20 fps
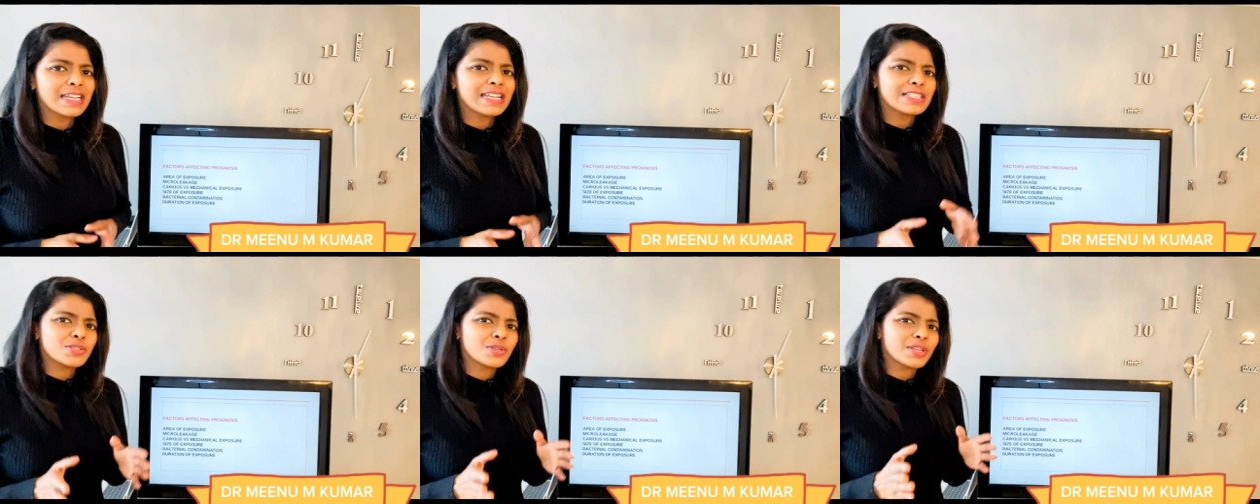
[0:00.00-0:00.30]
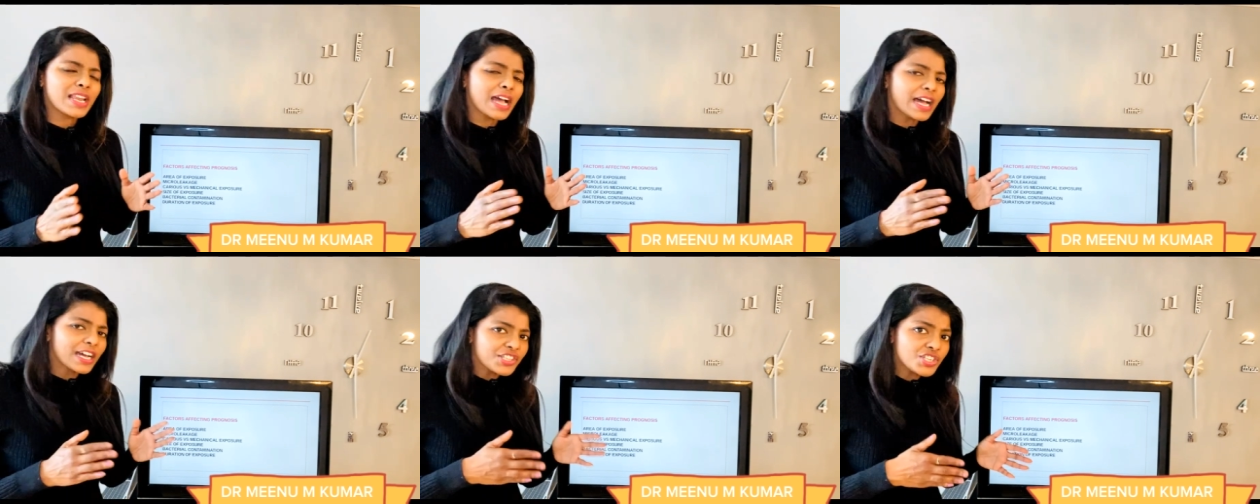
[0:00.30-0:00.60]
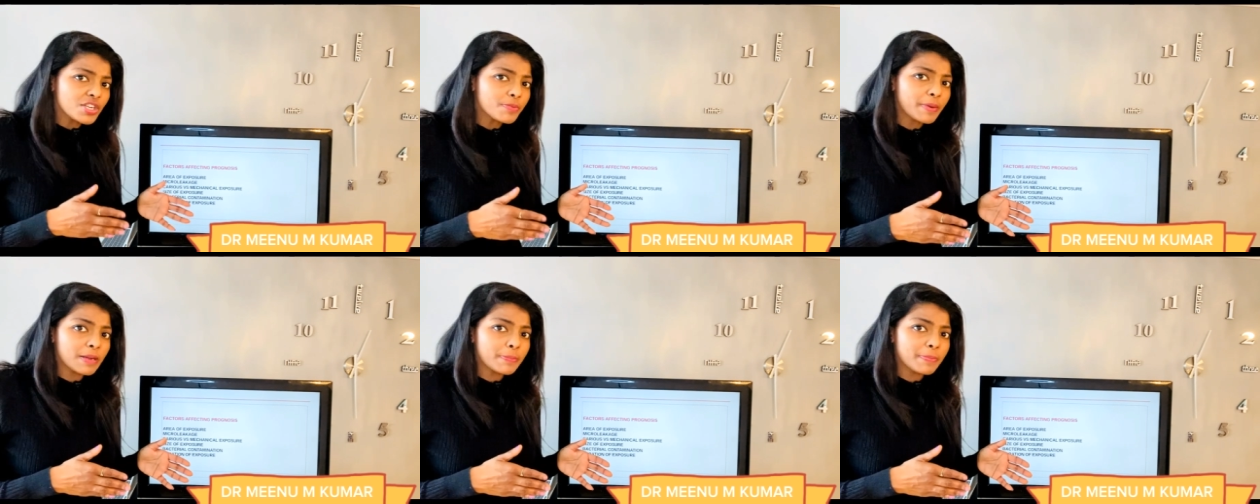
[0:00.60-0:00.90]
So larger
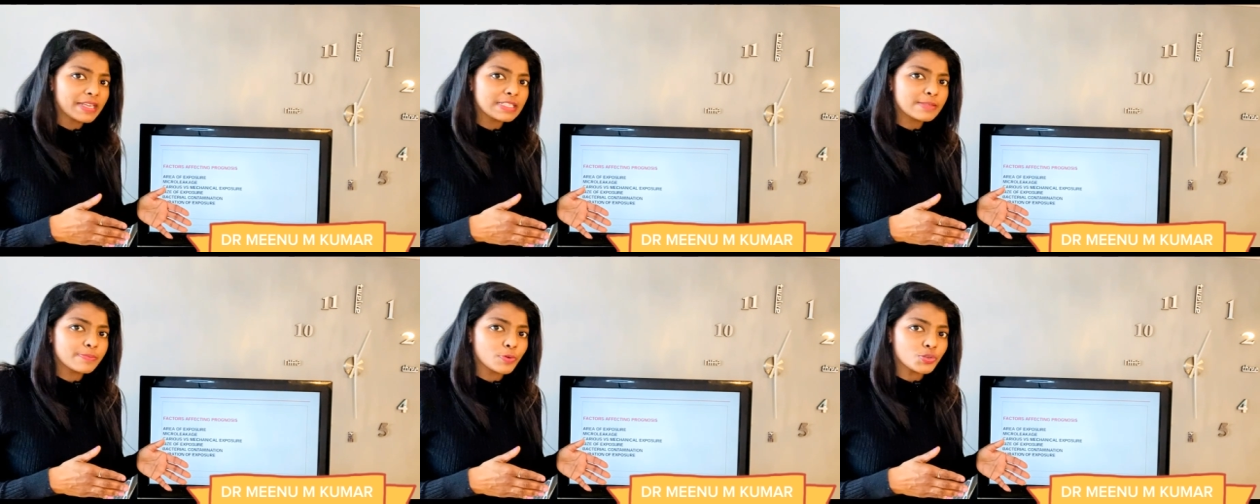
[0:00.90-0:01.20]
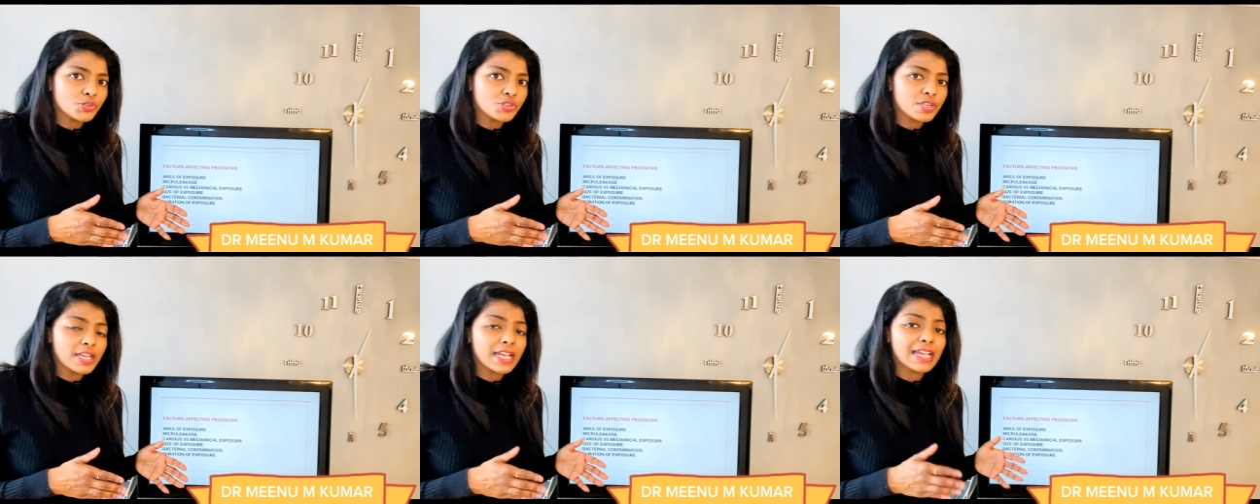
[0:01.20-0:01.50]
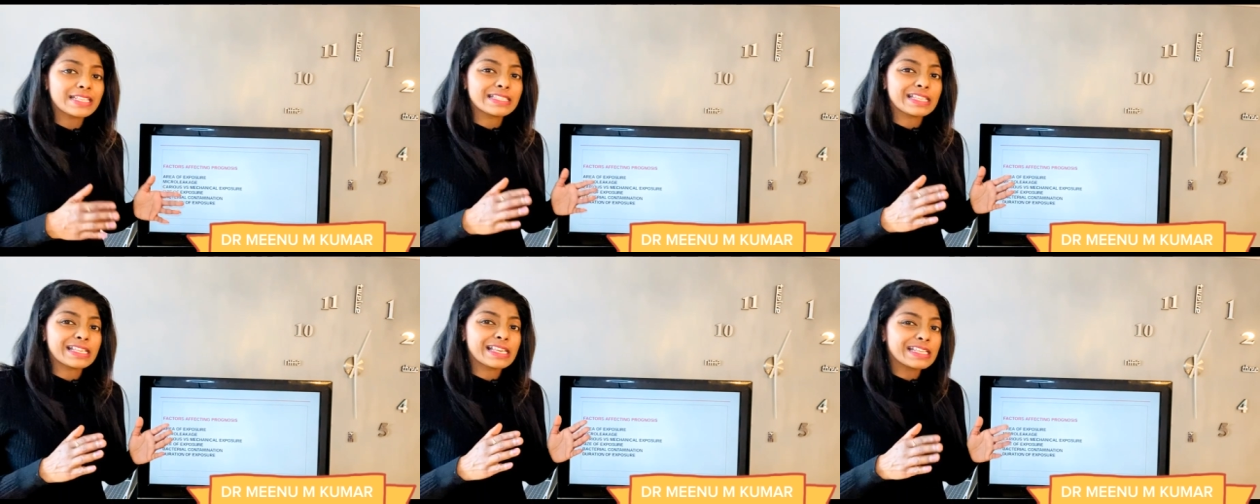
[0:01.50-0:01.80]
pulp exposure
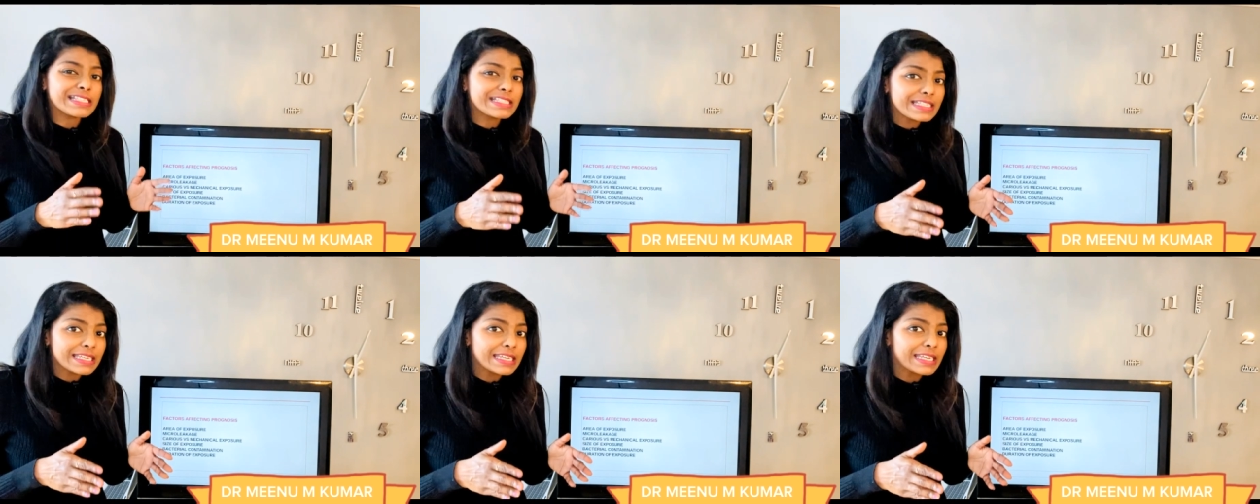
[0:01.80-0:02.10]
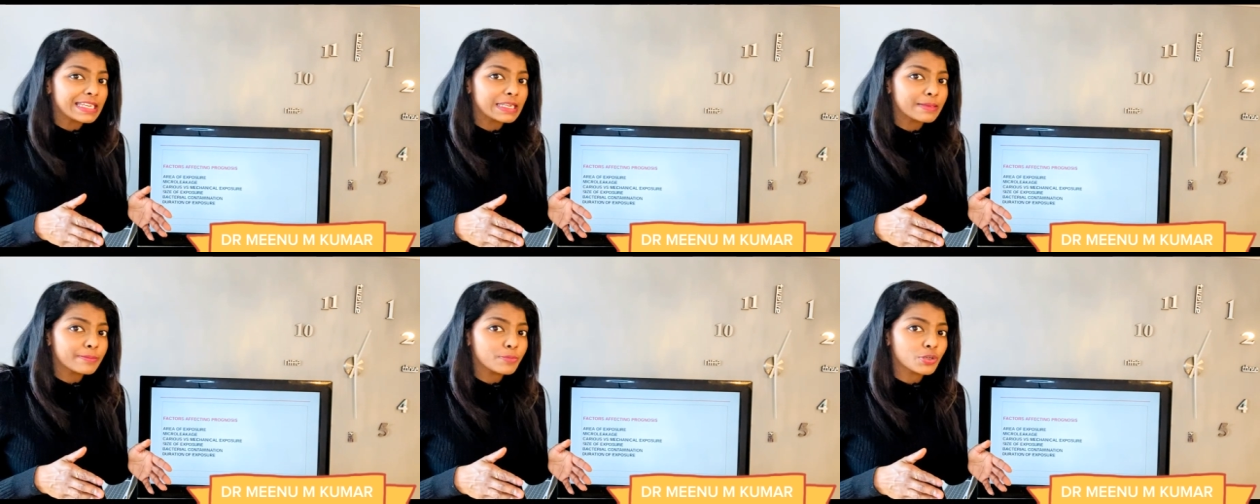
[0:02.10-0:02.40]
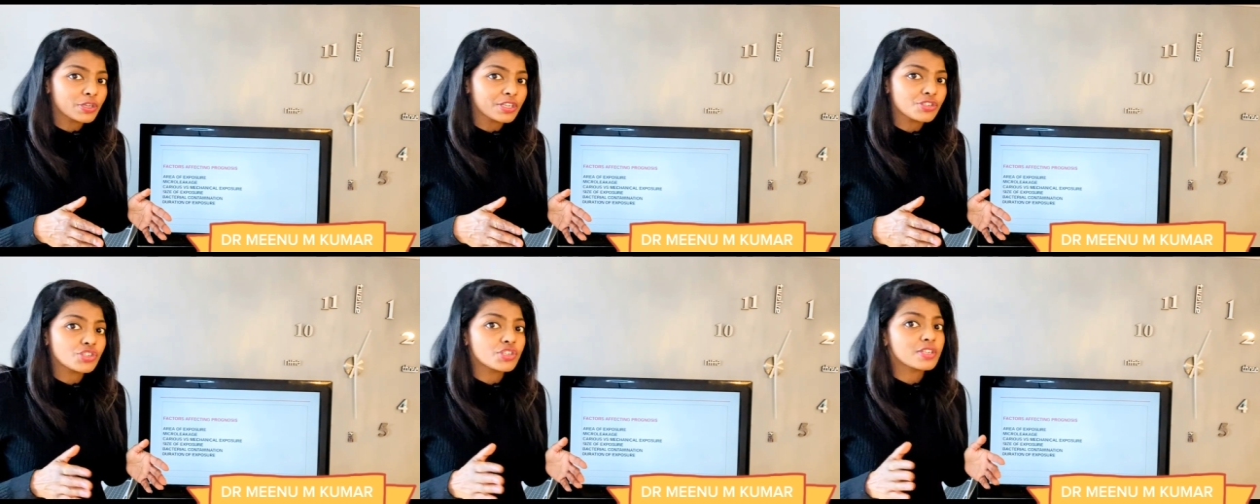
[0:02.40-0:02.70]
has a lesser healing
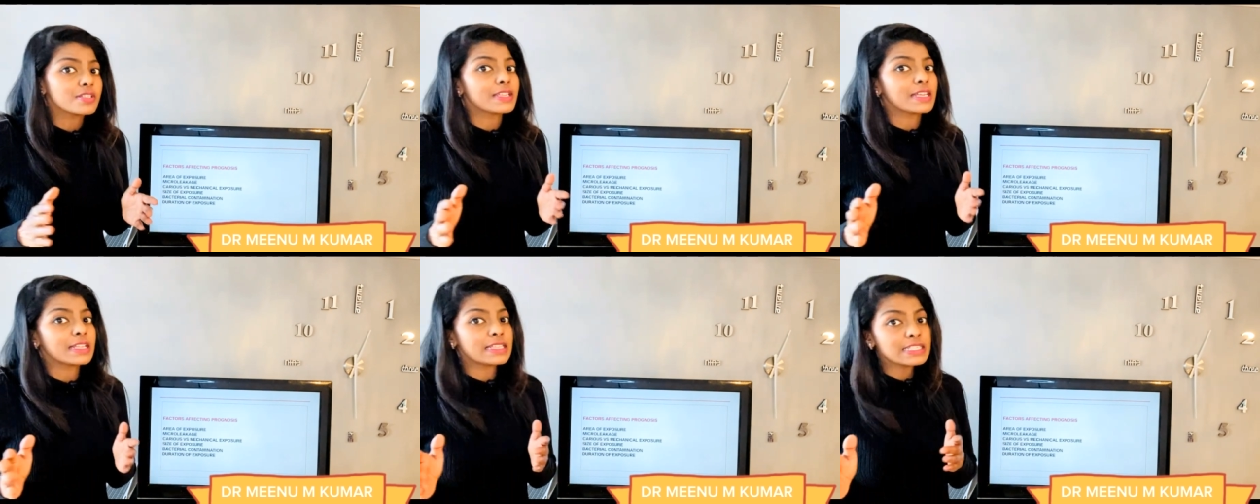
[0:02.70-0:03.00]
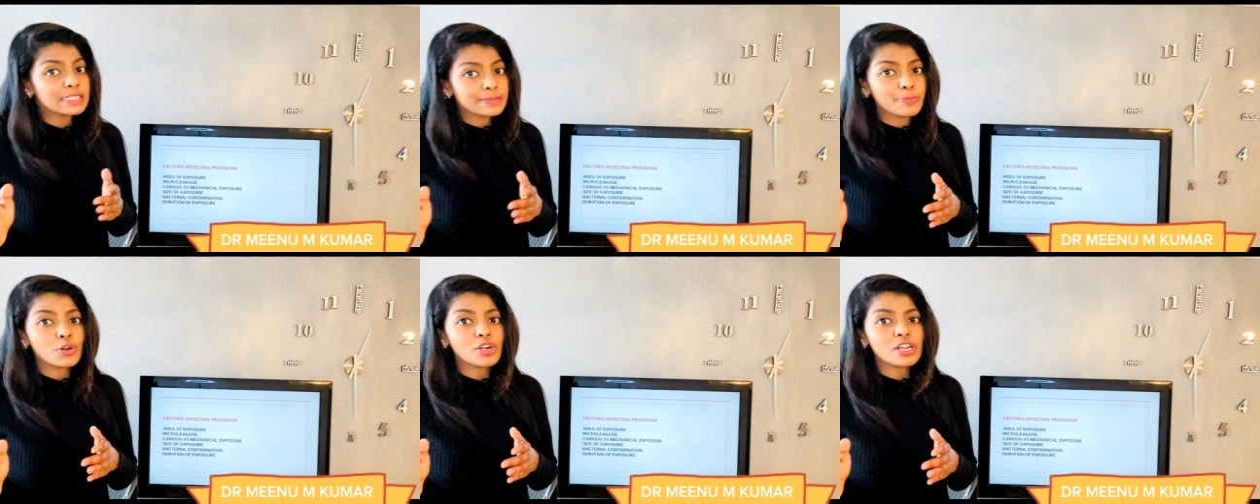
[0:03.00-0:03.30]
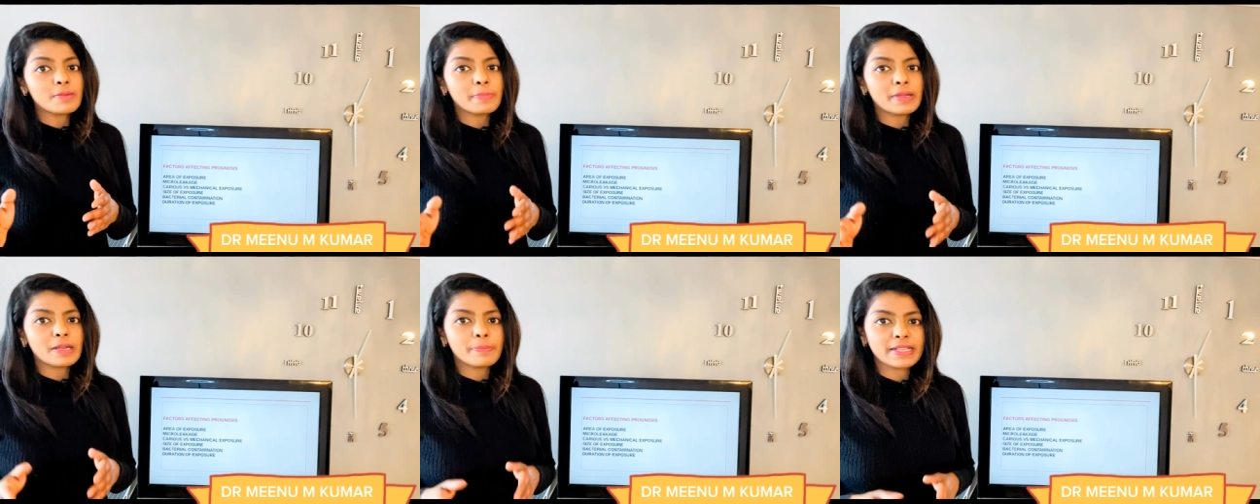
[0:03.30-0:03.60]
potential than the
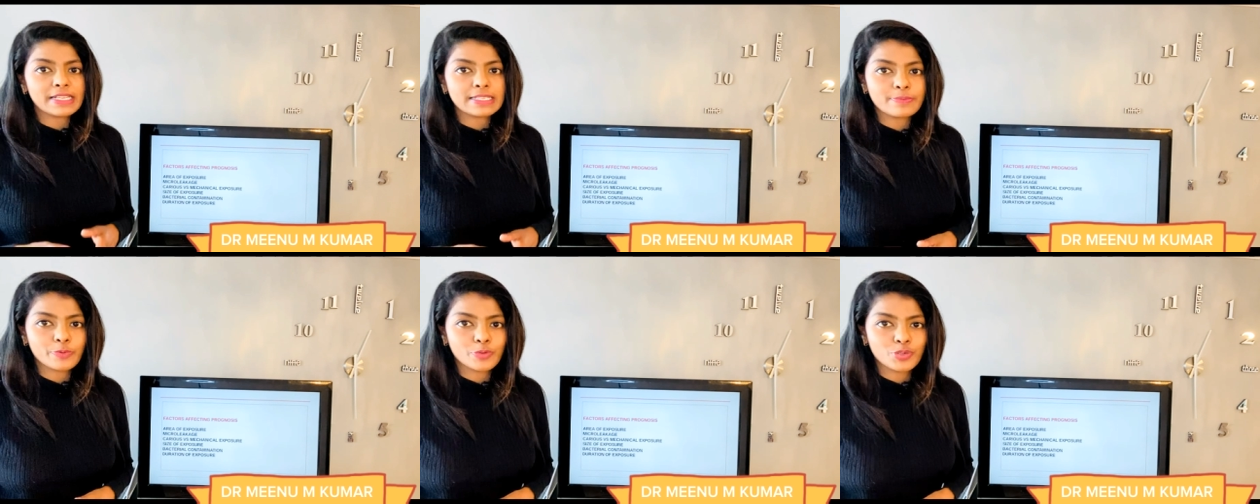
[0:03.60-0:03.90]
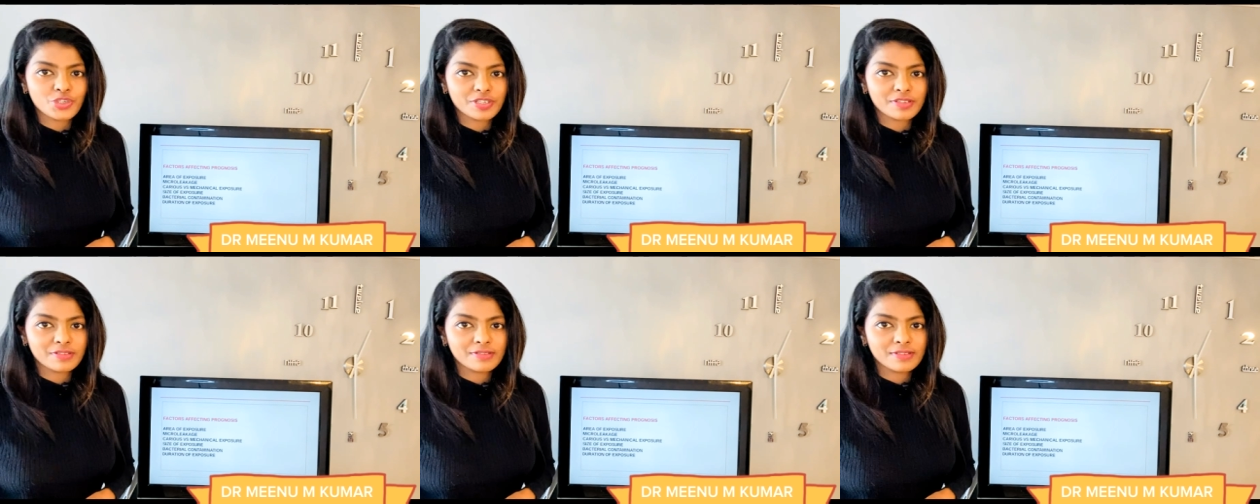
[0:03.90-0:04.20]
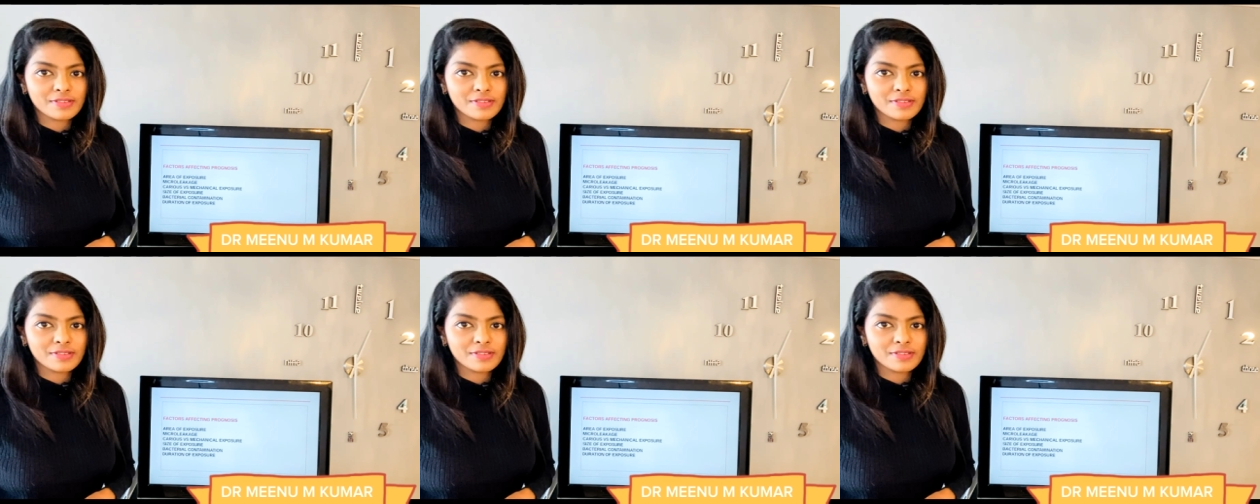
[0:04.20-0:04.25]
smaller pulp exposure.